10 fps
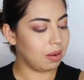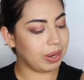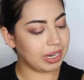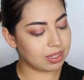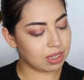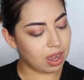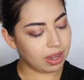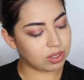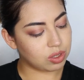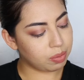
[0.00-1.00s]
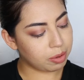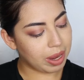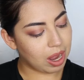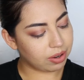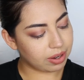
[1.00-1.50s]
But it's not. It's super
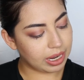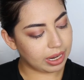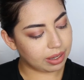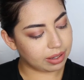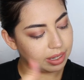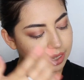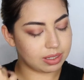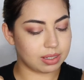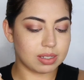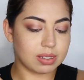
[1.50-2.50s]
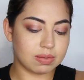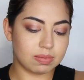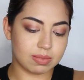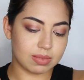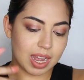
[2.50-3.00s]
powdery. It's
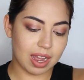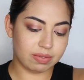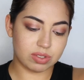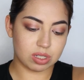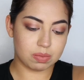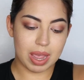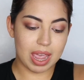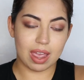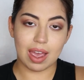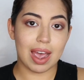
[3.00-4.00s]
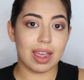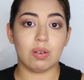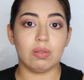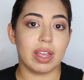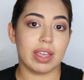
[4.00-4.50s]
kind of just meh. I
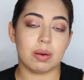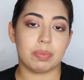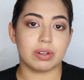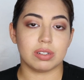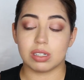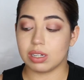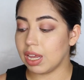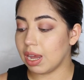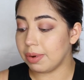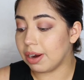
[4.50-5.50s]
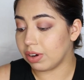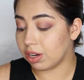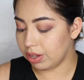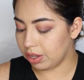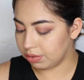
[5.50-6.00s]
don't like it personally. I'm never
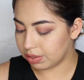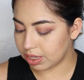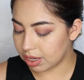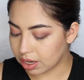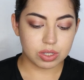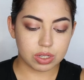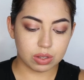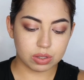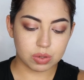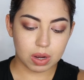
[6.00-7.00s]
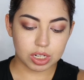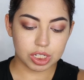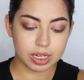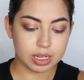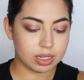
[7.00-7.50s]
going to use it. So the
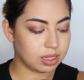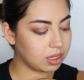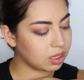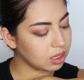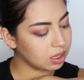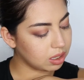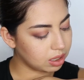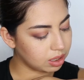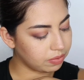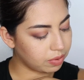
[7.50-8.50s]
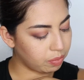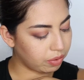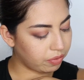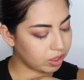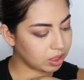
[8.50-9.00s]
swatches from the
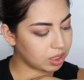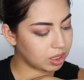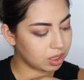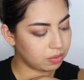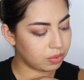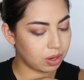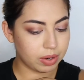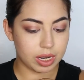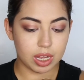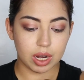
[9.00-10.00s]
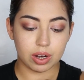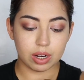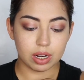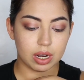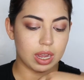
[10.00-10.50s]
first row are
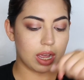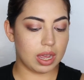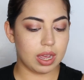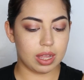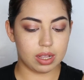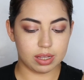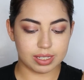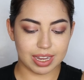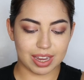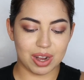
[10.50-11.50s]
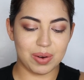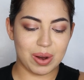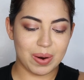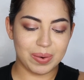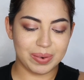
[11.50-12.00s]
here. And then the second
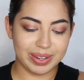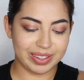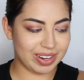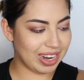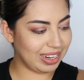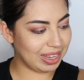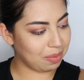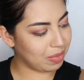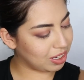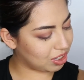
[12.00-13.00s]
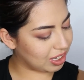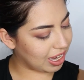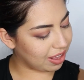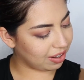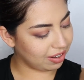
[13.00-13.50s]
row, they're kind of like meshed
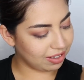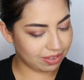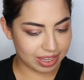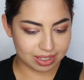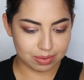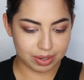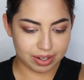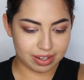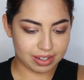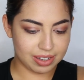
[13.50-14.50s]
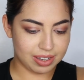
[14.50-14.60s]
together. Oh, that's weird.